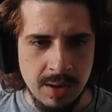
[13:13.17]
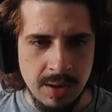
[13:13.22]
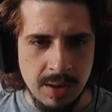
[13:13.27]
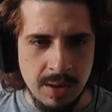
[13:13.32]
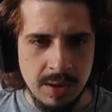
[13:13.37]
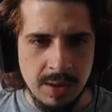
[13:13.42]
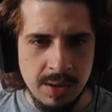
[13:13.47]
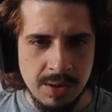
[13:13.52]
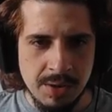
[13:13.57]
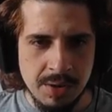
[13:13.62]

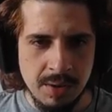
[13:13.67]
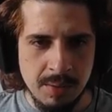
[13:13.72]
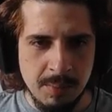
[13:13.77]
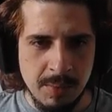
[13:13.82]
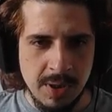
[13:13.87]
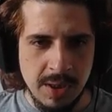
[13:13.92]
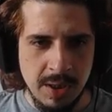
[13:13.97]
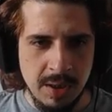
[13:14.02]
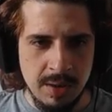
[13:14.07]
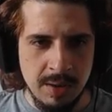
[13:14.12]
Initial
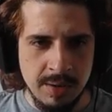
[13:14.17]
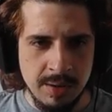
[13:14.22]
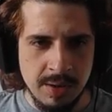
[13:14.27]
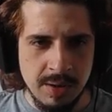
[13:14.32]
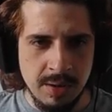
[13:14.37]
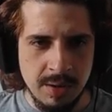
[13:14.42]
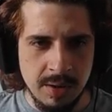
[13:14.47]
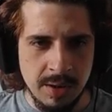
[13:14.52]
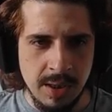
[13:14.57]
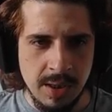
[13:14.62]
money,
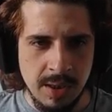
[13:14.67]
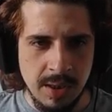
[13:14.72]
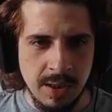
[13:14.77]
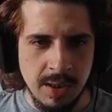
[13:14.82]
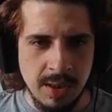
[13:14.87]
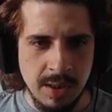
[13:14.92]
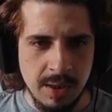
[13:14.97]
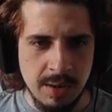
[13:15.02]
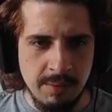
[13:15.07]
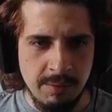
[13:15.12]
initial... Yeah, yeah,
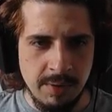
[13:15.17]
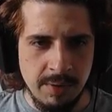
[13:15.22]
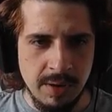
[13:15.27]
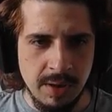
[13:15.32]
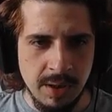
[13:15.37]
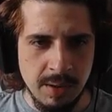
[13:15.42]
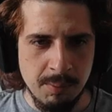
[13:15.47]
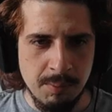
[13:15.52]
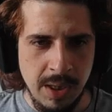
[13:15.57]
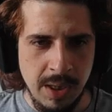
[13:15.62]
yeah.
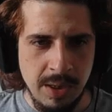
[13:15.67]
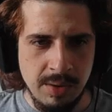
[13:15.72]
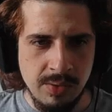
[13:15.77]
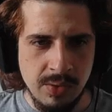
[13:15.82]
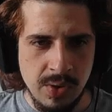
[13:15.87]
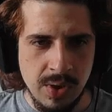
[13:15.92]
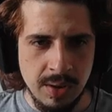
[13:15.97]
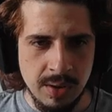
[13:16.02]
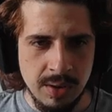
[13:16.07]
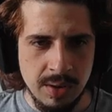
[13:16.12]
Everything
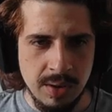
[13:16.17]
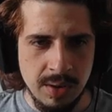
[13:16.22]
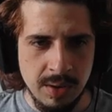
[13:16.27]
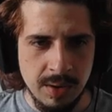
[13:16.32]
basic.